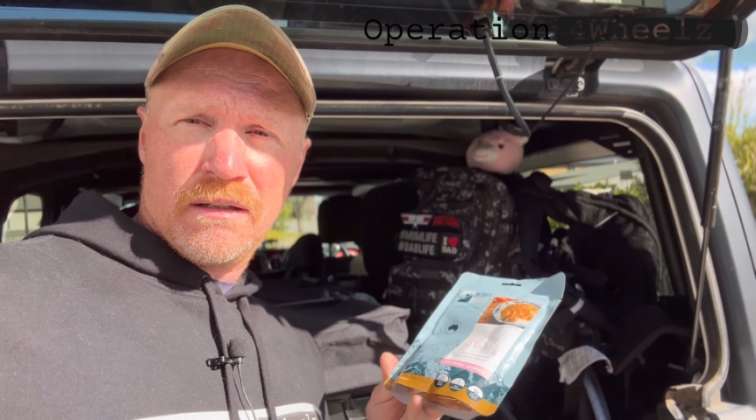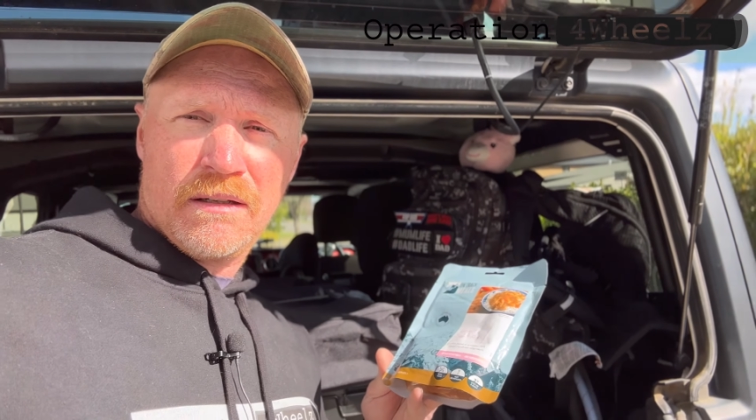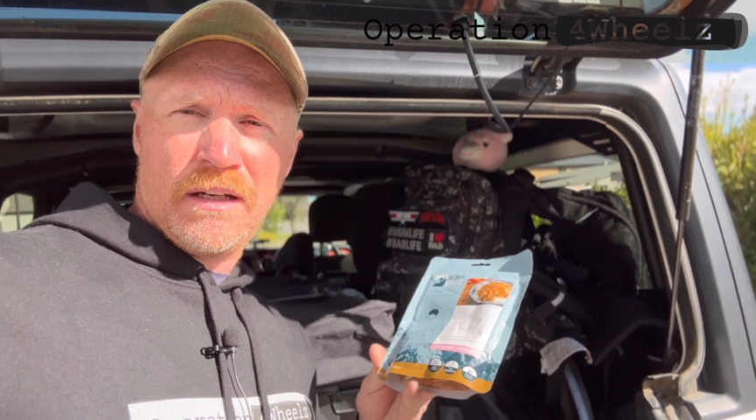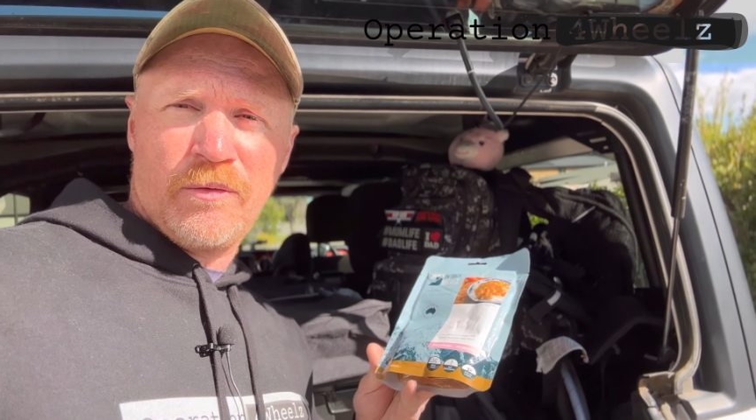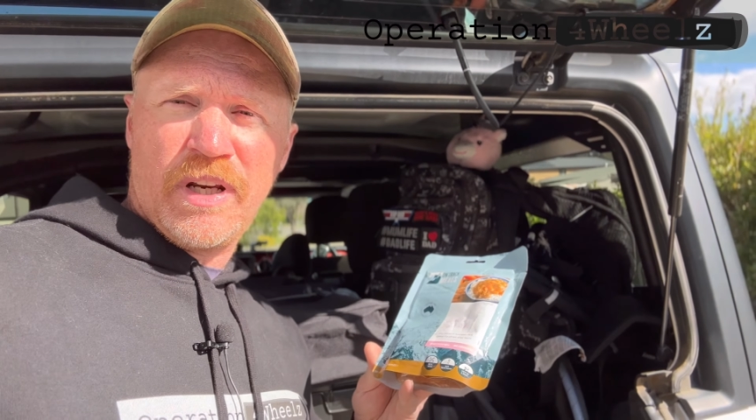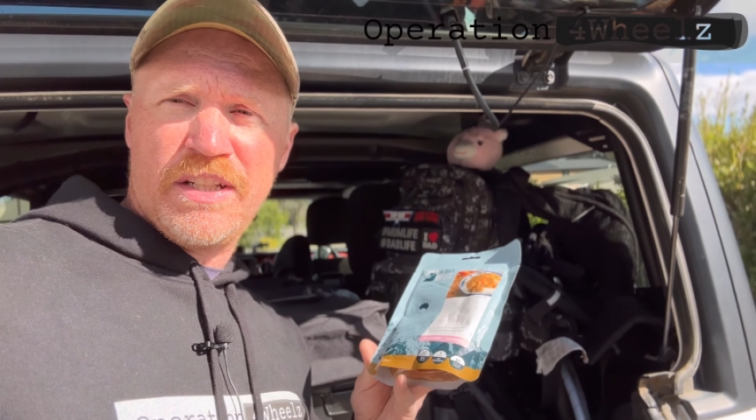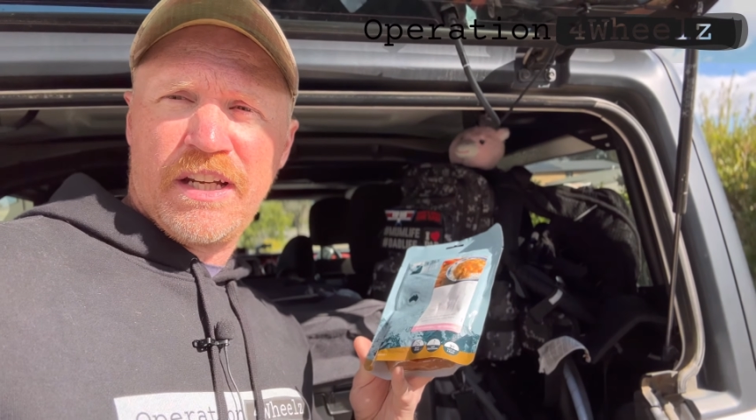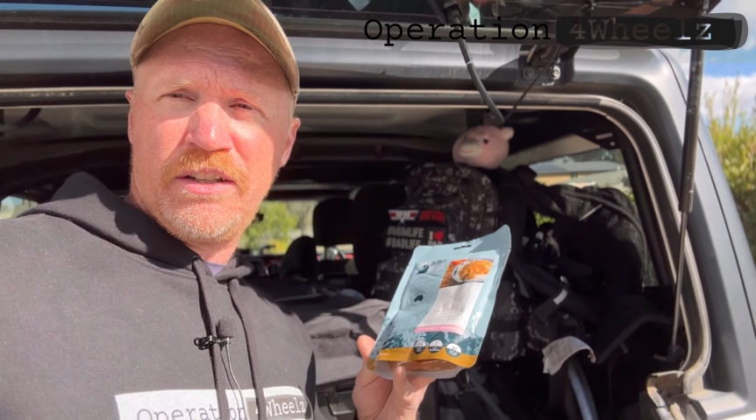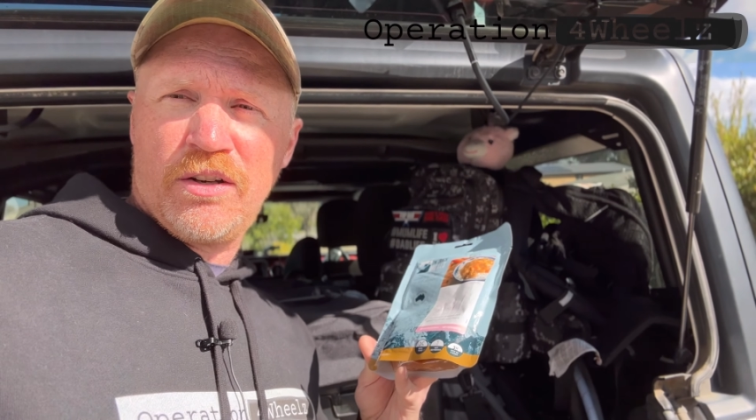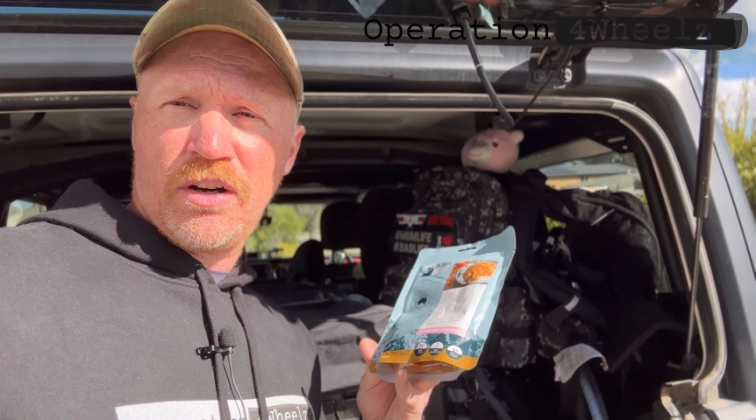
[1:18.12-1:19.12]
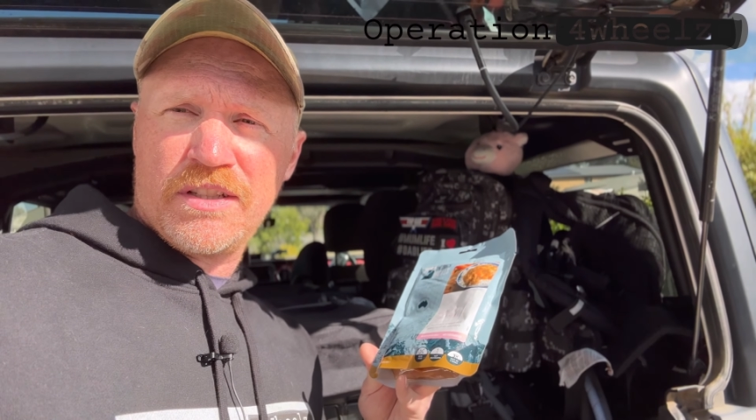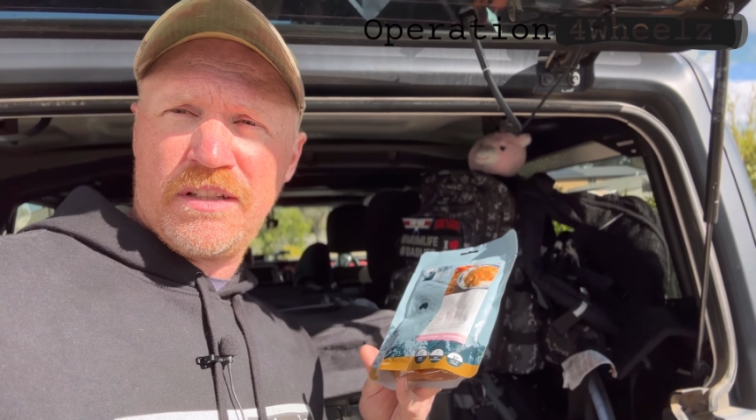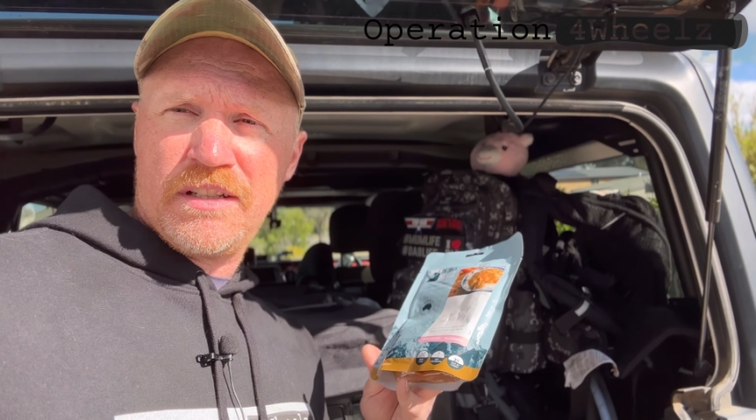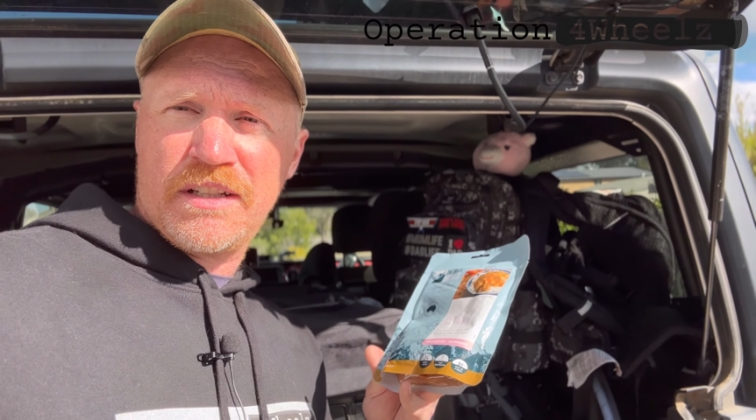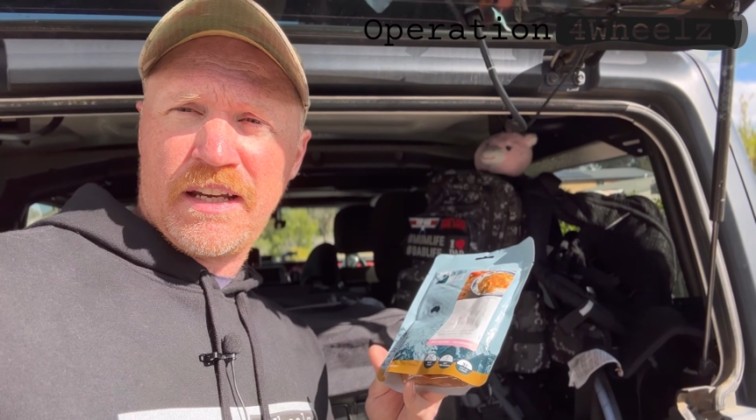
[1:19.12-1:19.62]
Now, I managed to get you guys a
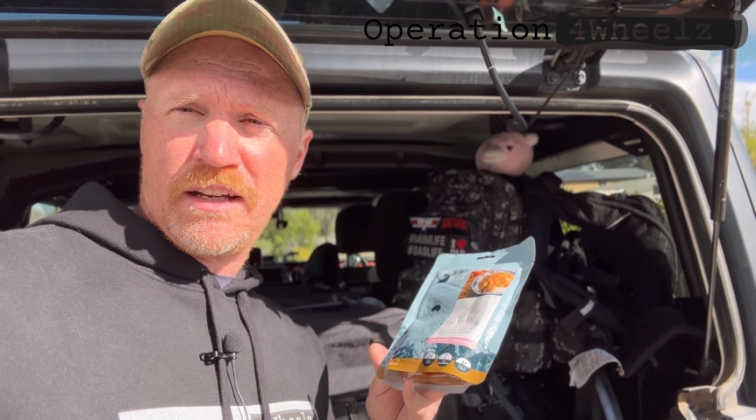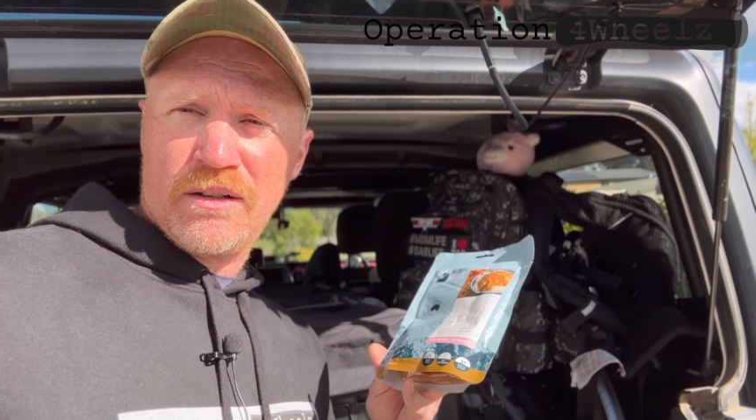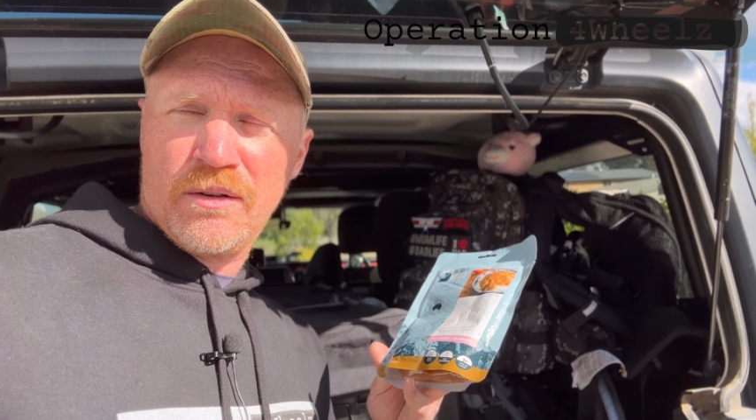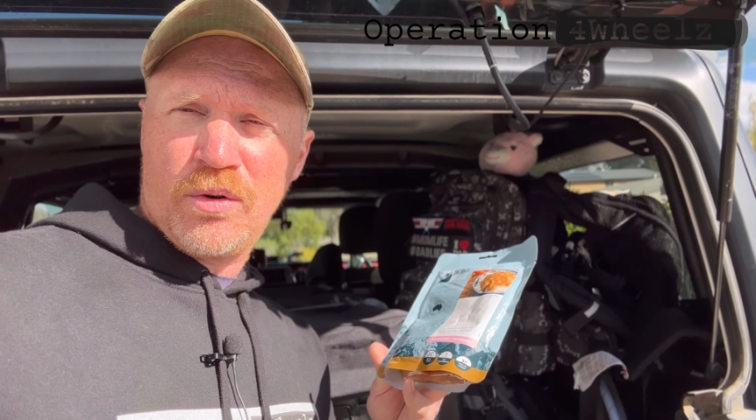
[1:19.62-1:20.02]
discount.